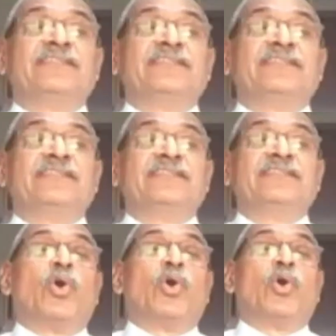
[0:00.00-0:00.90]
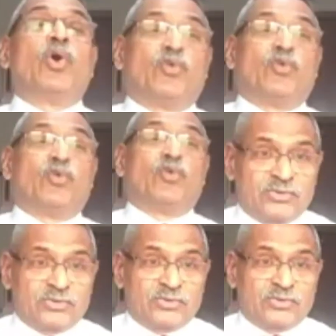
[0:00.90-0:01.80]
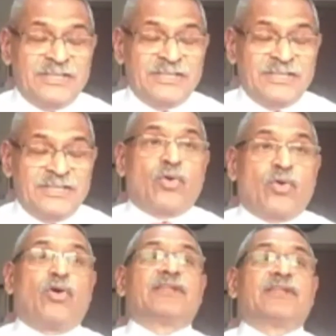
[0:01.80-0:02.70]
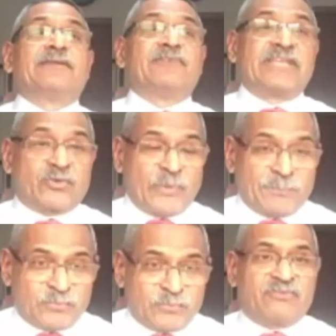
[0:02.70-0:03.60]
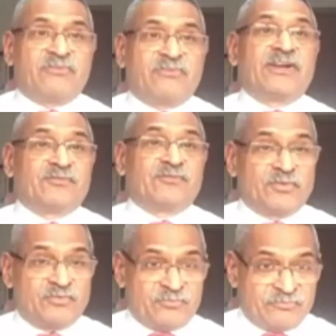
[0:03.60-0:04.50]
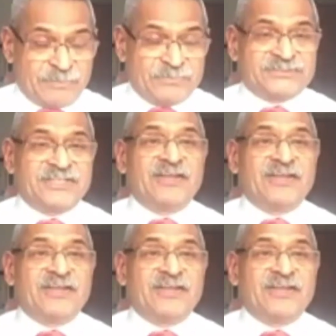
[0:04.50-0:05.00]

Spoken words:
and the raiders were over 4,000, and all of them were equipped with wonderful weapons.